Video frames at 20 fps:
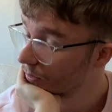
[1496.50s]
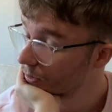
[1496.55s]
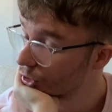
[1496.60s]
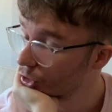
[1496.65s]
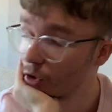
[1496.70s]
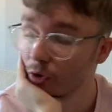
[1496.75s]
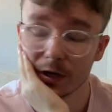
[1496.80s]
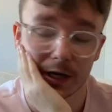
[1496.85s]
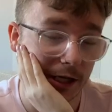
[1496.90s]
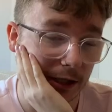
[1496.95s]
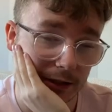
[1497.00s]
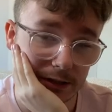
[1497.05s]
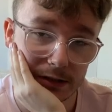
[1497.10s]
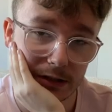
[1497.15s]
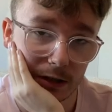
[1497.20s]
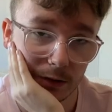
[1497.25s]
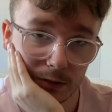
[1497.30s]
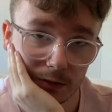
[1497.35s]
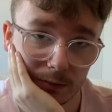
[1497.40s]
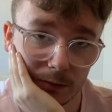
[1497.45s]
shockingly
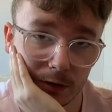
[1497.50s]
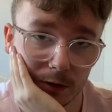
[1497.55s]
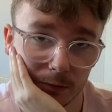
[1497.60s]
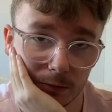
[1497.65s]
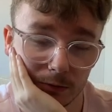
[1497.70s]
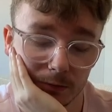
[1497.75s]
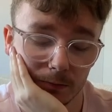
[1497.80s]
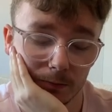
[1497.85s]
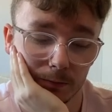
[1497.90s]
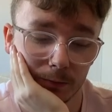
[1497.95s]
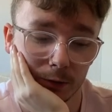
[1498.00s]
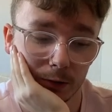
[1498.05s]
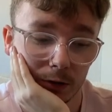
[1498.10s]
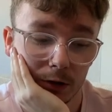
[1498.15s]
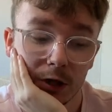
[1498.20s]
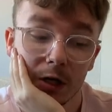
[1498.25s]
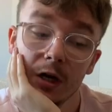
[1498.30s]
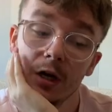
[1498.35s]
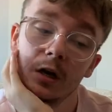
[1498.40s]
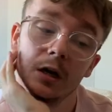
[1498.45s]
slow at the moment, but
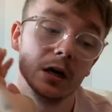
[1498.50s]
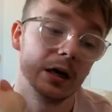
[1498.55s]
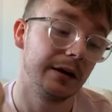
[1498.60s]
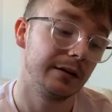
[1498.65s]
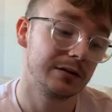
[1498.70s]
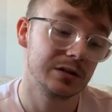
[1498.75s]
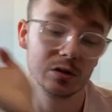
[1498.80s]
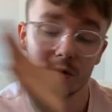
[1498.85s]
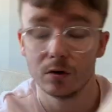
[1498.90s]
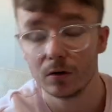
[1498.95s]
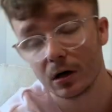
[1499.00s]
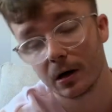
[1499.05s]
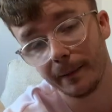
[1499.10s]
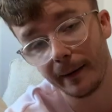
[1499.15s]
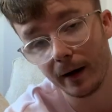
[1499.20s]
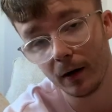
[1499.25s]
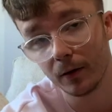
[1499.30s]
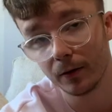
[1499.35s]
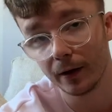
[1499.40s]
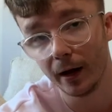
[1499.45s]
I'll talk
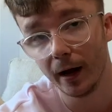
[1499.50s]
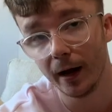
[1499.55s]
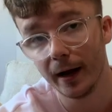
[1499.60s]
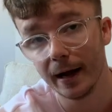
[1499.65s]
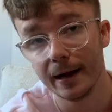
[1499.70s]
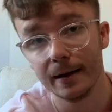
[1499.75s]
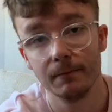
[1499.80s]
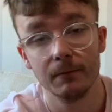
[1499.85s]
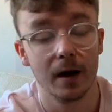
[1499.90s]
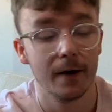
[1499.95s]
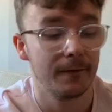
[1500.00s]
about that in my